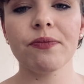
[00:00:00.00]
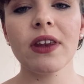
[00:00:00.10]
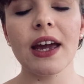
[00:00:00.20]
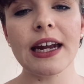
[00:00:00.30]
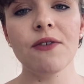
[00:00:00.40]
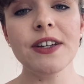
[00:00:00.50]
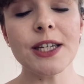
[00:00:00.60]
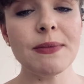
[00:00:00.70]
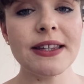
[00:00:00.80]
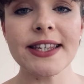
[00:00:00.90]
Now,
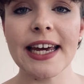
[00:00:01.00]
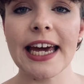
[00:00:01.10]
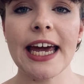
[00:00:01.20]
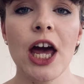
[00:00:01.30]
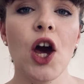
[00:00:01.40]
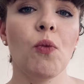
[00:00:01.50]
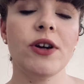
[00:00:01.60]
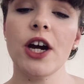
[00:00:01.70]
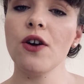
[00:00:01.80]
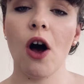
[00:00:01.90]
vitamin C, we
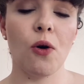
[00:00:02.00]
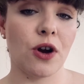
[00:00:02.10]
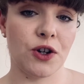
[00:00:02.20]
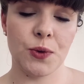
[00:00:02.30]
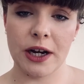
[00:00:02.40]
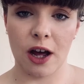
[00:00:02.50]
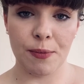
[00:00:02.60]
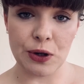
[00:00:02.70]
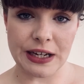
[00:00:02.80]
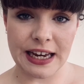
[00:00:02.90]
don't hold on to it in our body,